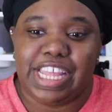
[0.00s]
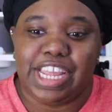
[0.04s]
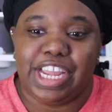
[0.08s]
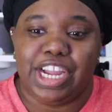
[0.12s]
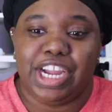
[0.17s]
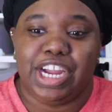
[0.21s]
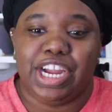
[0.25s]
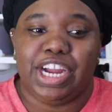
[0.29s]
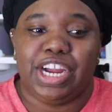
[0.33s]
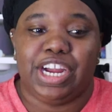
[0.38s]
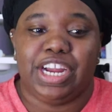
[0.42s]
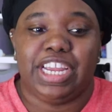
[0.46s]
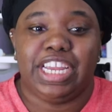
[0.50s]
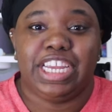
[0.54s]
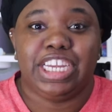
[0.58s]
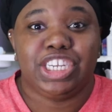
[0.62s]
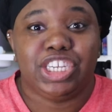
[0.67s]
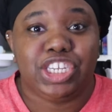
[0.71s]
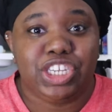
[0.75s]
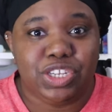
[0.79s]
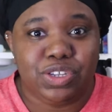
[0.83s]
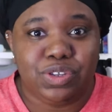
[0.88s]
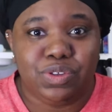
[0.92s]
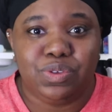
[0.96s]
their
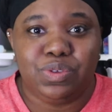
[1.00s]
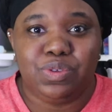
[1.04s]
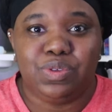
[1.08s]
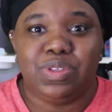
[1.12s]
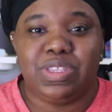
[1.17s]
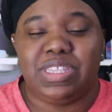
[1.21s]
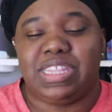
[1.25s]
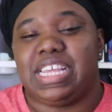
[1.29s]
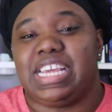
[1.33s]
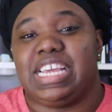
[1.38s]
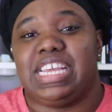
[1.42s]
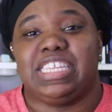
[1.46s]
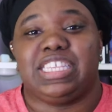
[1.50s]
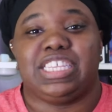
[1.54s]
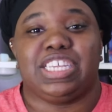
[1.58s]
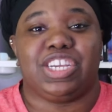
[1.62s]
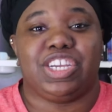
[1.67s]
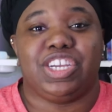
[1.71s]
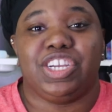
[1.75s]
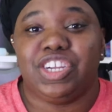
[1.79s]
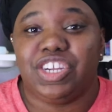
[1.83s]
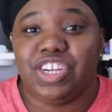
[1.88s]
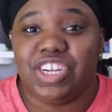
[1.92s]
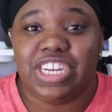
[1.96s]
issues, the
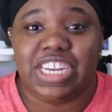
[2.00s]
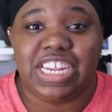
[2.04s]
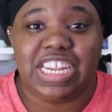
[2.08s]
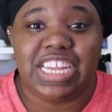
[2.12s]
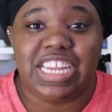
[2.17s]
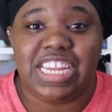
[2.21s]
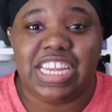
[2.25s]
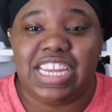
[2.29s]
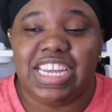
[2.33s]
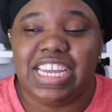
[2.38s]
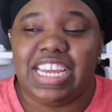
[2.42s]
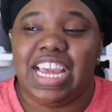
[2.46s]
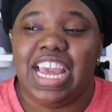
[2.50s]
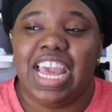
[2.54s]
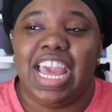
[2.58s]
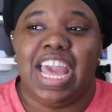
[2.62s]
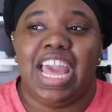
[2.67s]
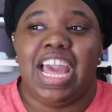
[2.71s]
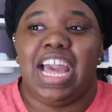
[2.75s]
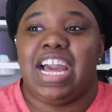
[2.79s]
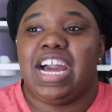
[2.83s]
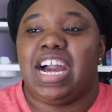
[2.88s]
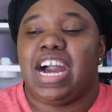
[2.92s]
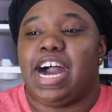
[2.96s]
insecurity,
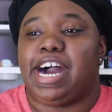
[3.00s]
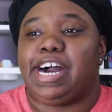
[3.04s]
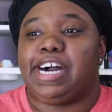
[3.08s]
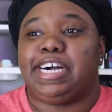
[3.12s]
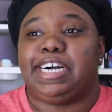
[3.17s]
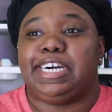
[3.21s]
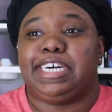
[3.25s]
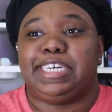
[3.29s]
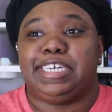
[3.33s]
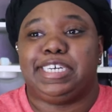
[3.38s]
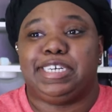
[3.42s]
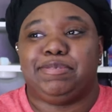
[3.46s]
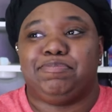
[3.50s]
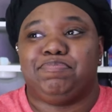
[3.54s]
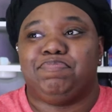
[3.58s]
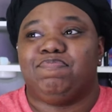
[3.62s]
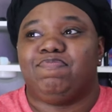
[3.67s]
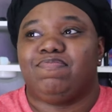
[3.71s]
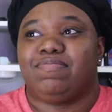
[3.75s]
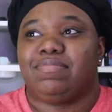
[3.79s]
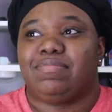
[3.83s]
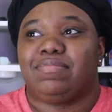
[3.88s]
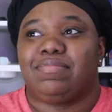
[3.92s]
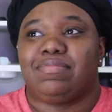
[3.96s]

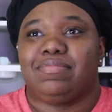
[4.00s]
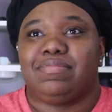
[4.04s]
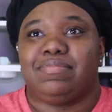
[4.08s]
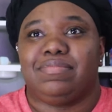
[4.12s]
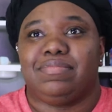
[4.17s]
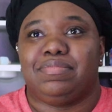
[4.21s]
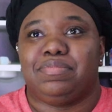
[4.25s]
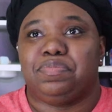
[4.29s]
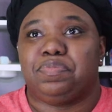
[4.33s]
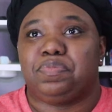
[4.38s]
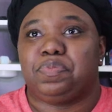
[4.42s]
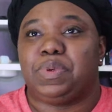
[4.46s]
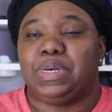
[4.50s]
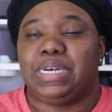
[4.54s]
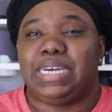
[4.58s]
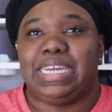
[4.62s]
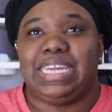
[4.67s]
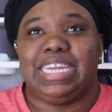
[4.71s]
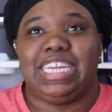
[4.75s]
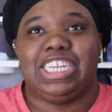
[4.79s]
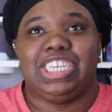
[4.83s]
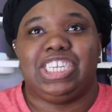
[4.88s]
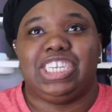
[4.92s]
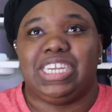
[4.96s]
but
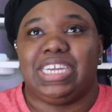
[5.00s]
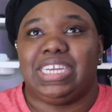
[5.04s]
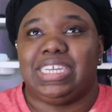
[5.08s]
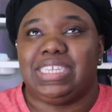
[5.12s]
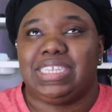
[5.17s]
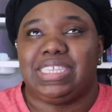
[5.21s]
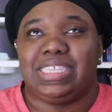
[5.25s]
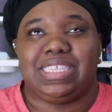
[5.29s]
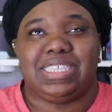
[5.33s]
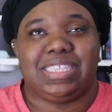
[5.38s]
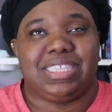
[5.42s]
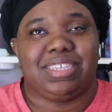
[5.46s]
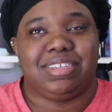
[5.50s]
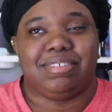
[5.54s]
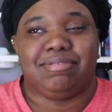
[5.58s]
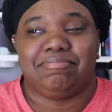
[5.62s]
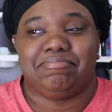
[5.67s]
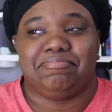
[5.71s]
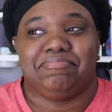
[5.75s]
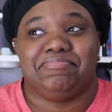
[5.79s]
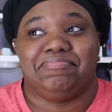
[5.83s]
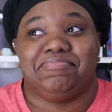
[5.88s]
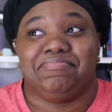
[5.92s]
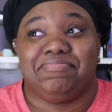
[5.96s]
it just
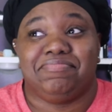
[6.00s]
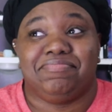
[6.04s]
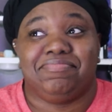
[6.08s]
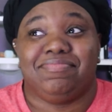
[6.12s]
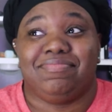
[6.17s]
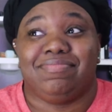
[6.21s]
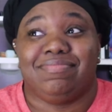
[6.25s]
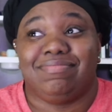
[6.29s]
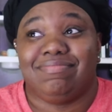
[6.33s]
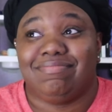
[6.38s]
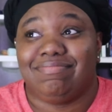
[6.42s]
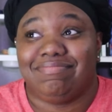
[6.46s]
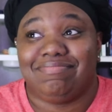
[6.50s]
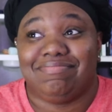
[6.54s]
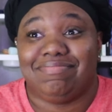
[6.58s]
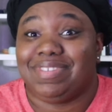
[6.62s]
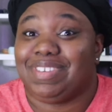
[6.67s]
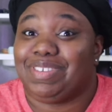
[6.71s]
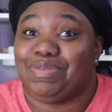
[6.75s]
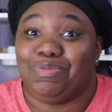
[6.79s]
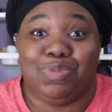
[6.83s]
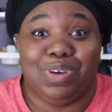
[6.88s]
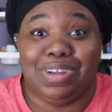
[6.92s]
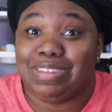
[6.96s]

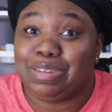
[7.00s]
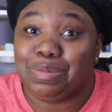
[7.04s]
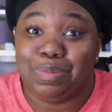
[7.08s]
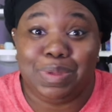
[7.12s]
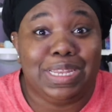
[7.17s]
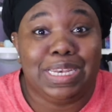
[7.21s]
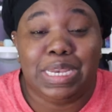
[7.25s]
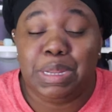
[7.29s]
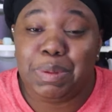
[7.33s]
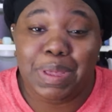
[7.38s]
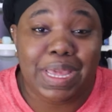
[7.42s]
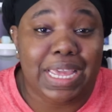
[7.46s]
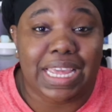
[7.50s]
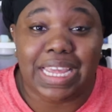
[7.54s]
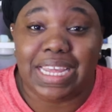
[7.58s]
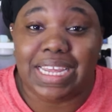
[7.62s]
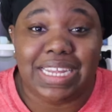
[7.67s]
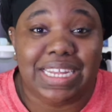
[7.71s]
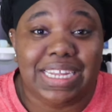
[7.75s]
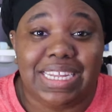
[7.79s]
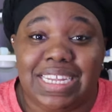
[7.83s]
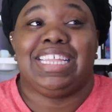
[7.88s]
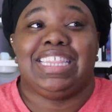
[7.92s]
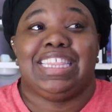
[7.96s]
wasn't meant to
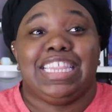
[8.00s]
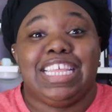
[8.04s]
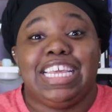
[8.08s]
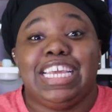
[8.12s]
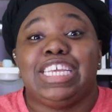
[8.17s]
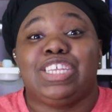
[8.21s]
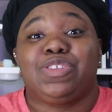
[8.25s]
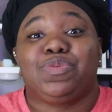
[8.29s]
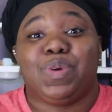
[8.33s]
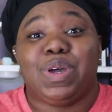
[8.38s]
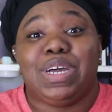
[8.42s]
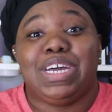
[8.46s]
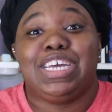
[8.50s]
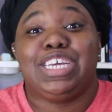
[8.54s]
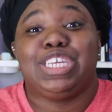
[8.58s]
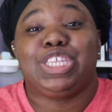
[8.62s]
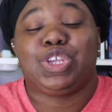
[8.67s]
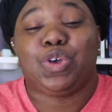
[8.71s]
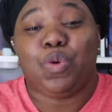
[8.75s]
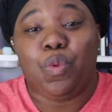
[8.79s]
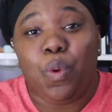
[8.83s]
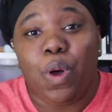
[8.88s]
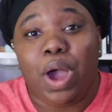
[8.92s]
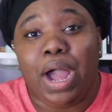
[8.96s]
be. This
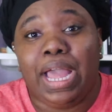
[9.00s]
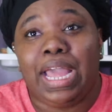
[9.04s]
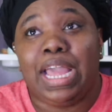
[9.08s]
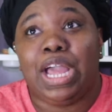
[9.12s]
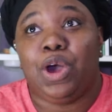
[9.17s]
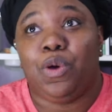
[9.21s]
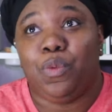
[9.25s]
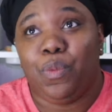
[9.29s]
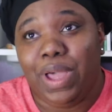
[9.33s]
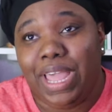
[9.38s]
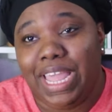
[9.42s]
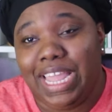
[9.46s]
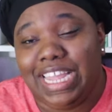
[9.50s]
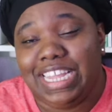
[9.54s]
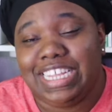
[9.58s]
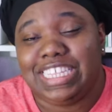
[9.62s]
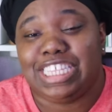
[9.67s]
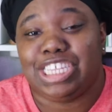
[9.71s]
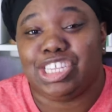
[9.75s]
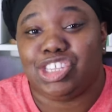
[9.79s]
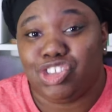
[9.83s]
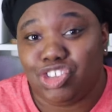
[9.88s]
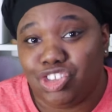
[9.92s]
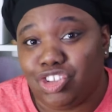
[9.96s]
was quite a
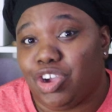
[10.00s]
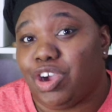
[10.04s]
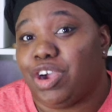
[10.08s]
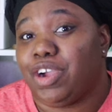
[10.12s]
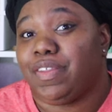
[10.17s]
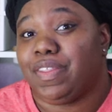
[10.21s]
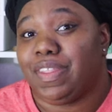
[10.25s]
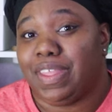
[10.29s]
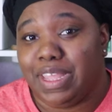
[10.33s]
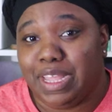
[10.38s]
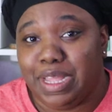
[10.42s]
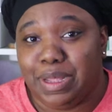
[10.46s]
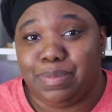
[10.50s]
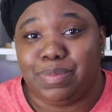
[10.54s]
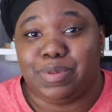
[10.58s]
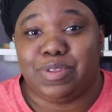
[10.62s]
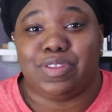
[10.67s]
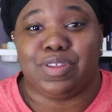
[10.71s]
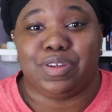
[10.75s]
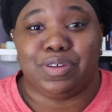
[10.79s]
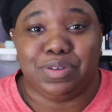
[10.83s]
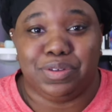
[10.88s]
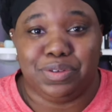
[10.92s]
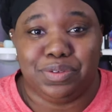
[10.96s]
way to start the
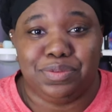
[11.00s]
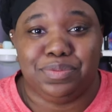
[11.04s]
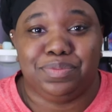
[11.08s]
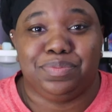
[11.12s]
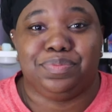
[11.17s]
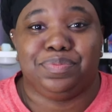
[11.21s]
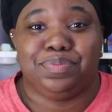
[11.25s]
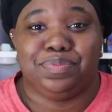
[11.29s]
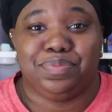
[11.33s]
episode.